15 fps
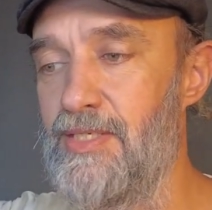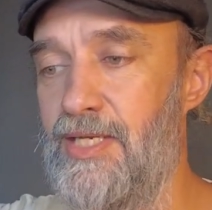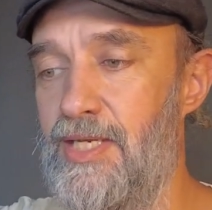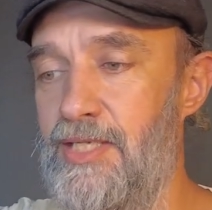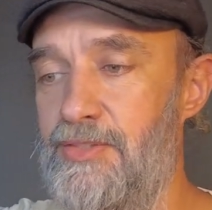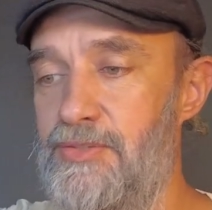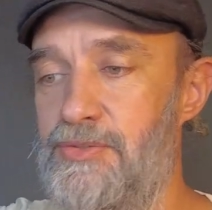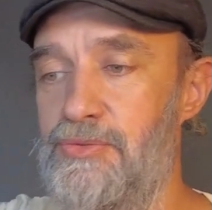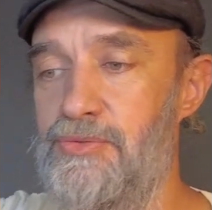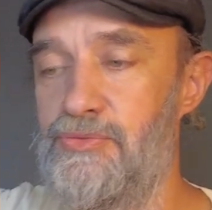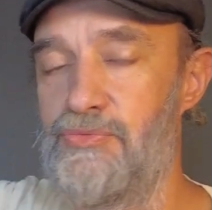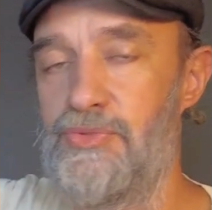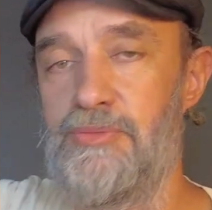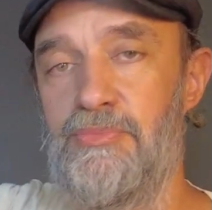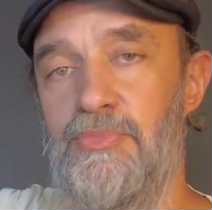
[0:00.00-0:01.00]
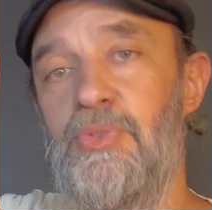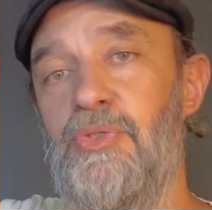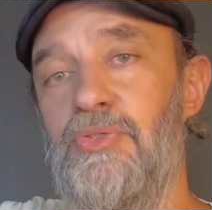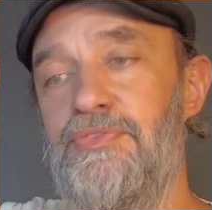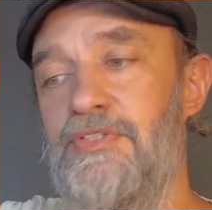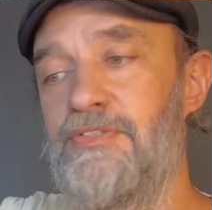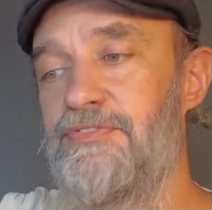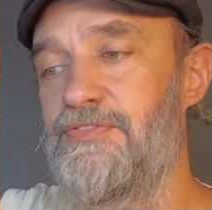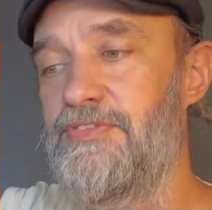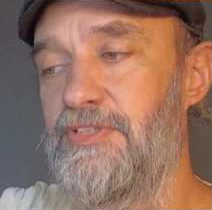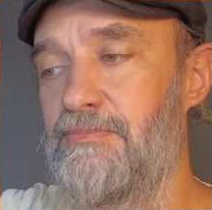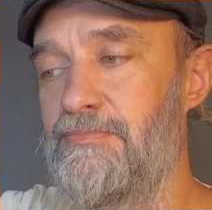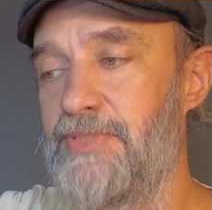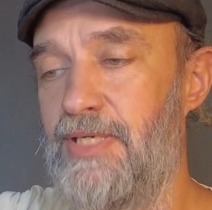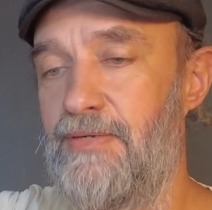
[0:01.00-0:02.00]
and you remove the
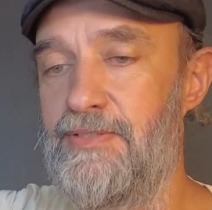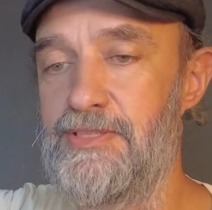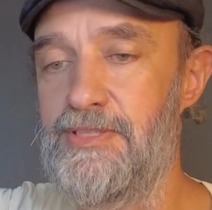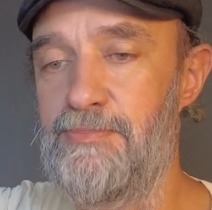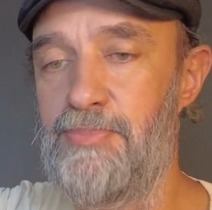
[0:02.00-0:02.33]
film, there is